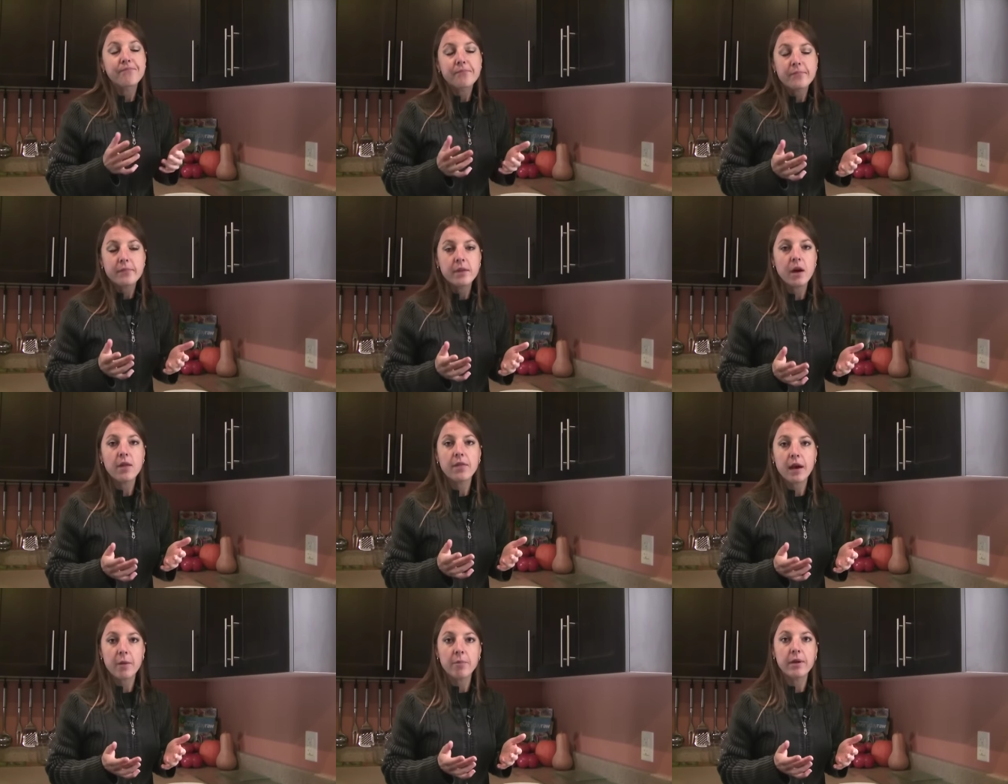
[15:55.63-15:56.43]

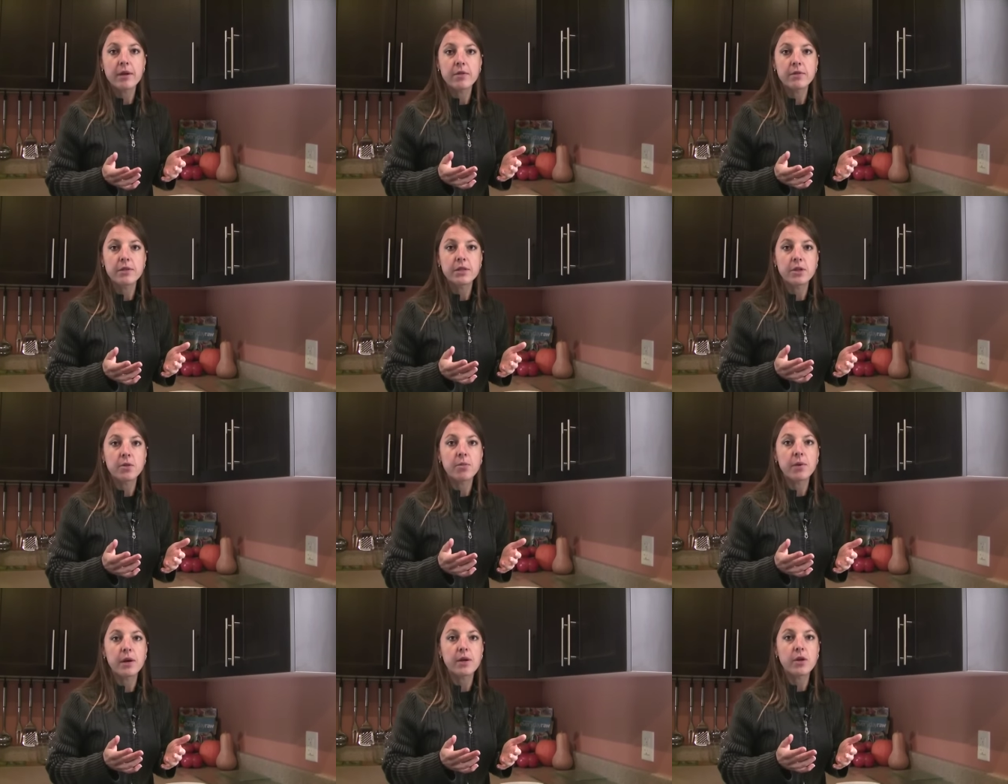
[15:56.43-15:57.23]
Not that big of a deal,
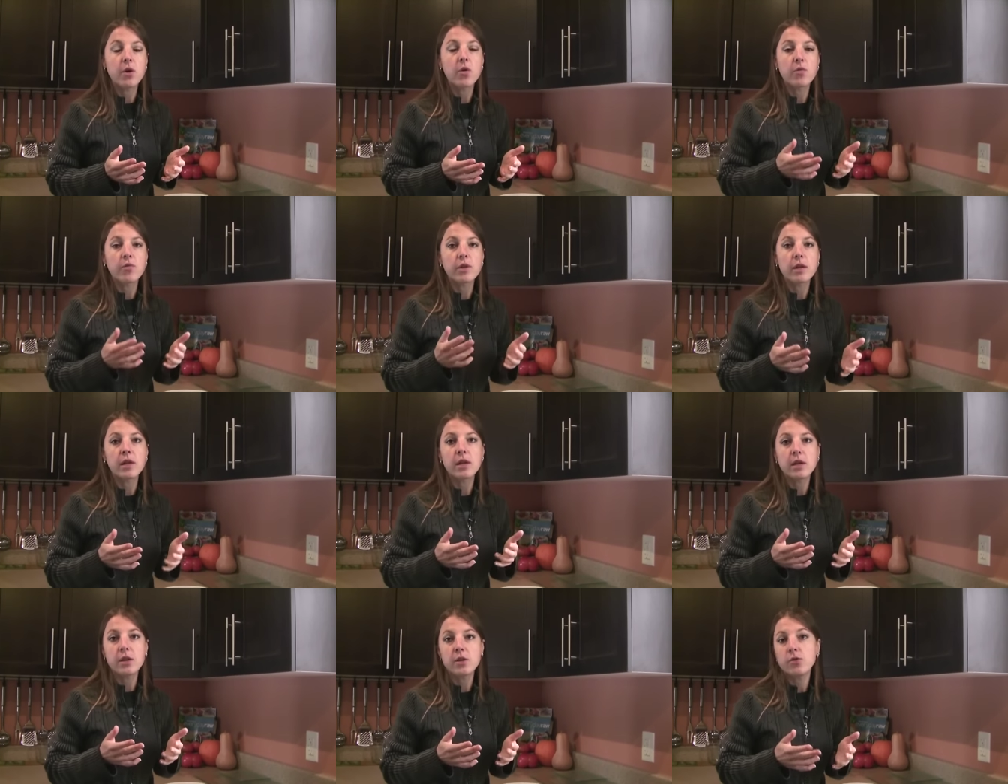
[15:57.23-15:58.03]
but
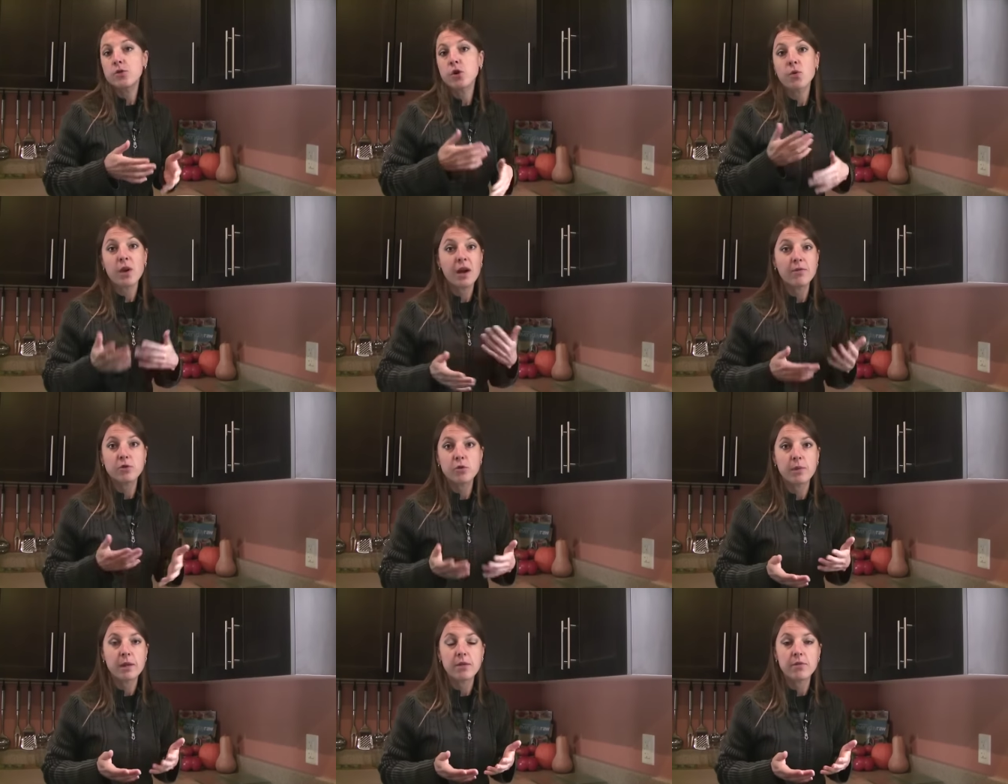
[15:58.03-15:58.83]
hopefully you don't have
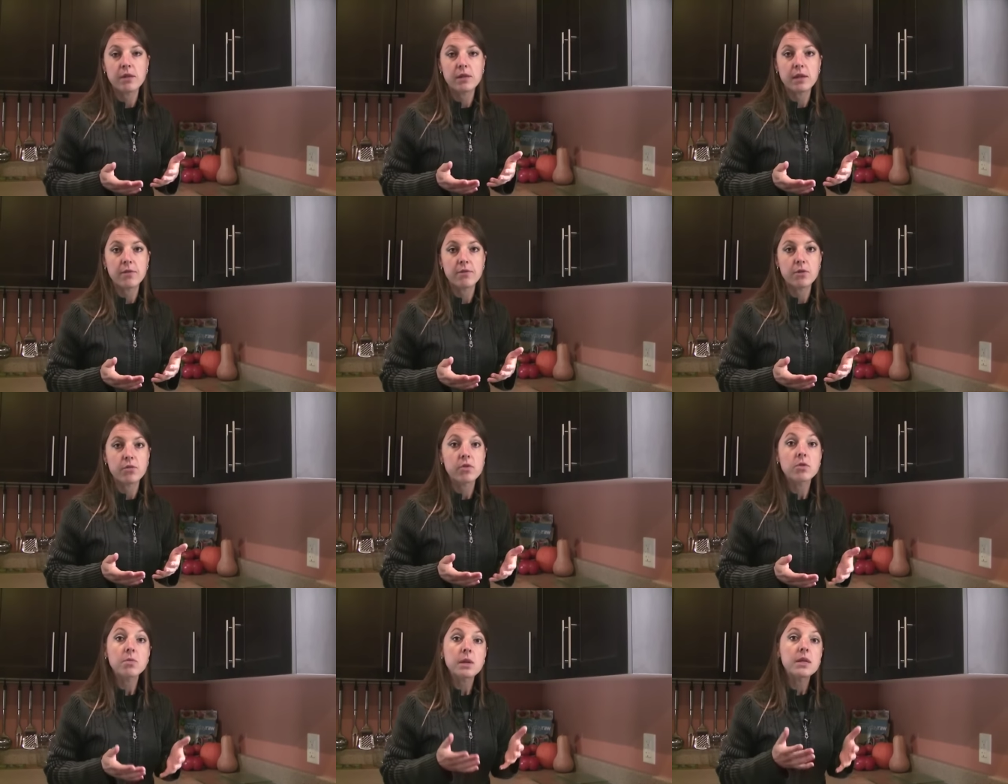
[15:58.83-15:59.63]
too many of these
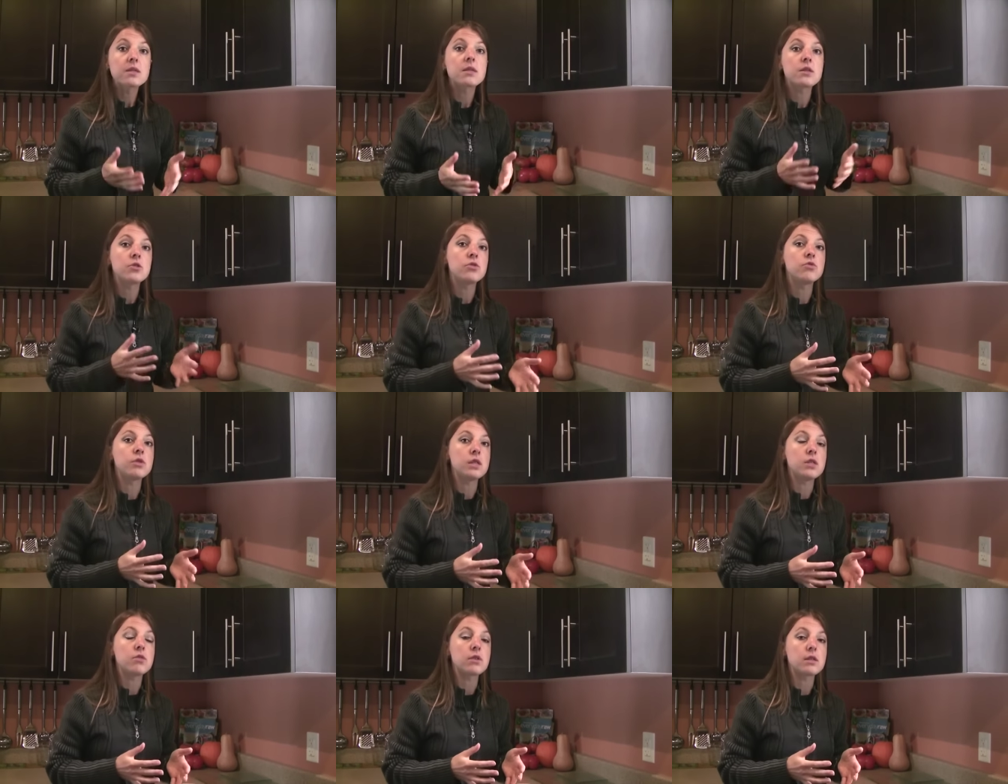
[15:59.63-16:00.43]
leftovers, because they do
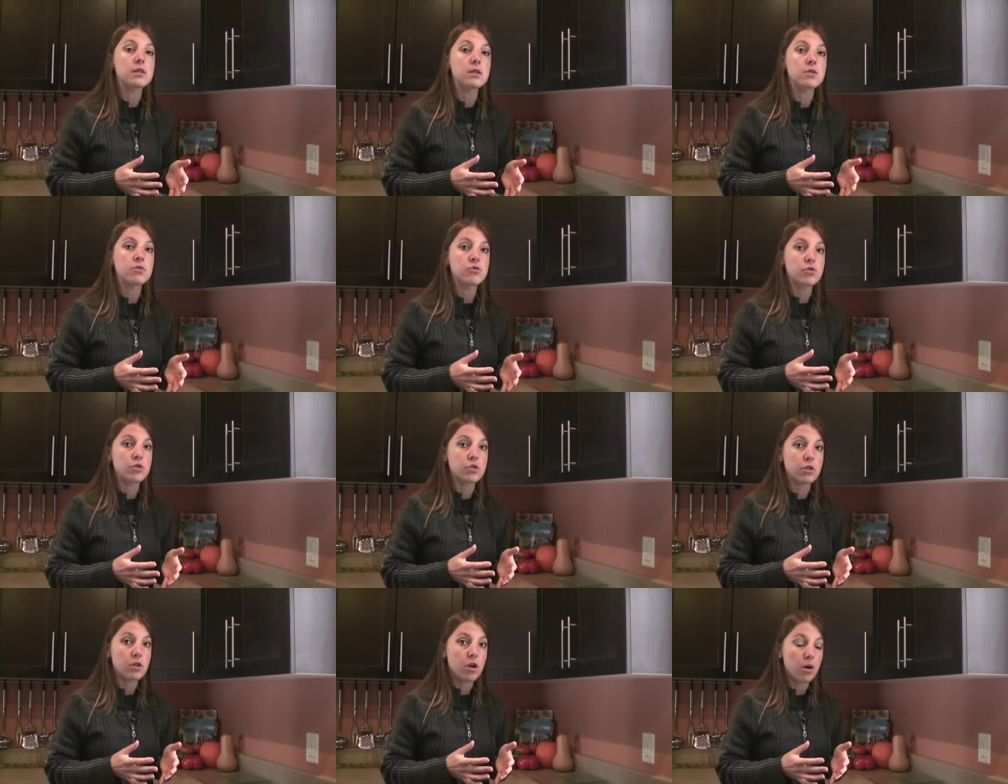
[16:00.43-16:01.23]
decrease the
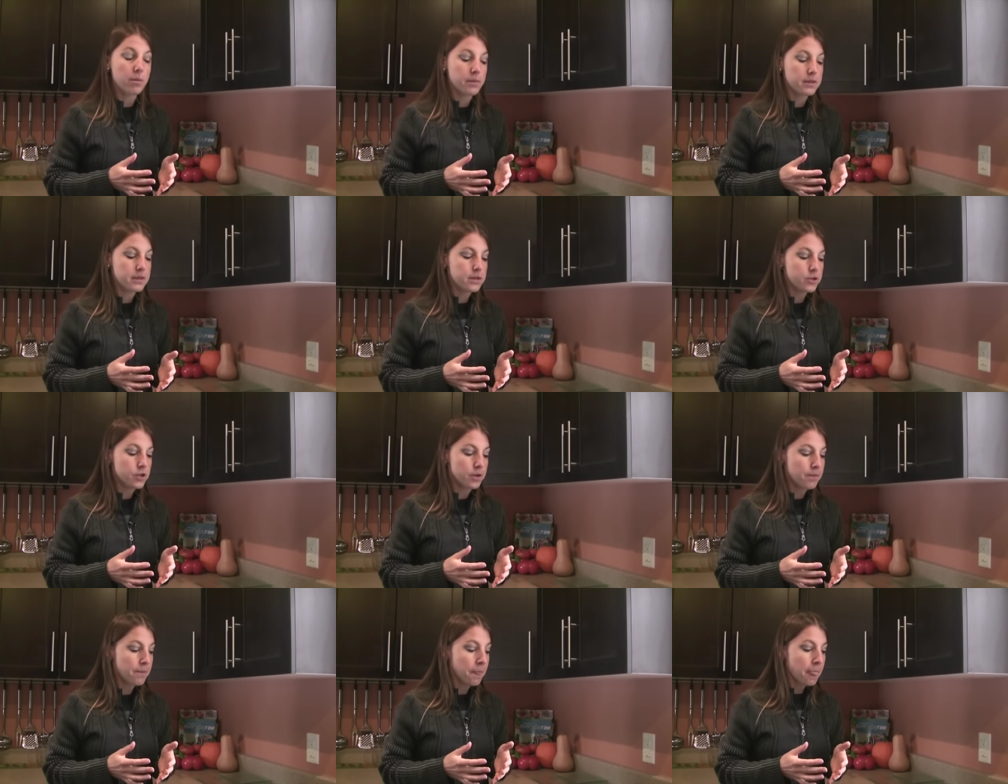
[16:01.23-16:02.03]
nutritional
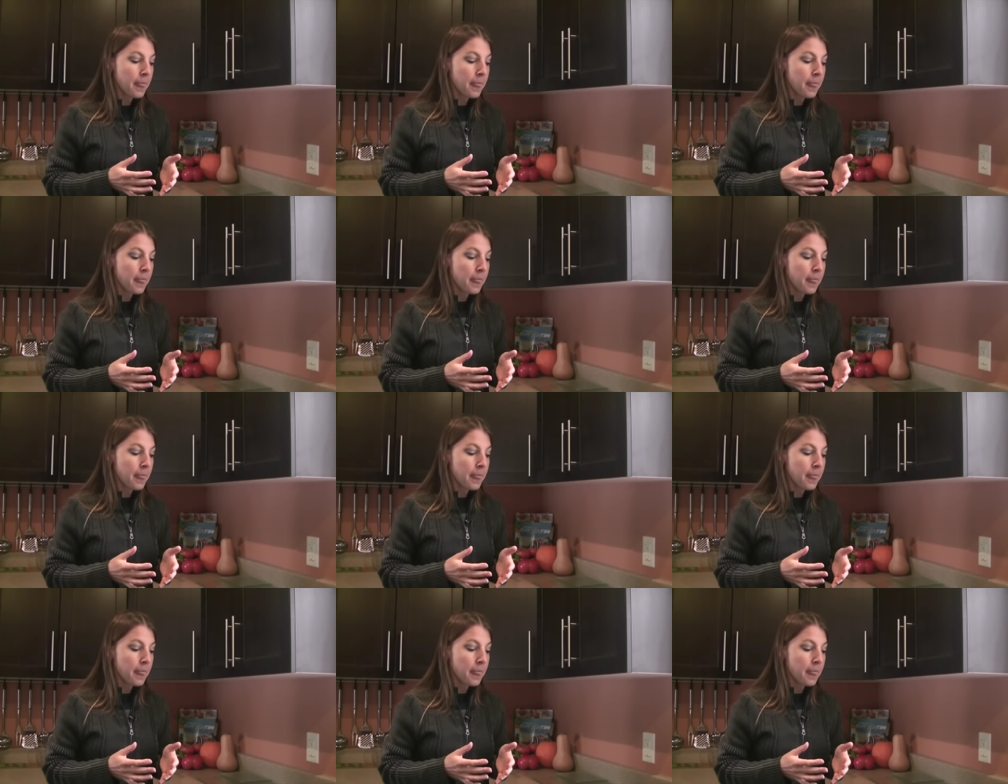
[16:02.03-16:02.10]
composition.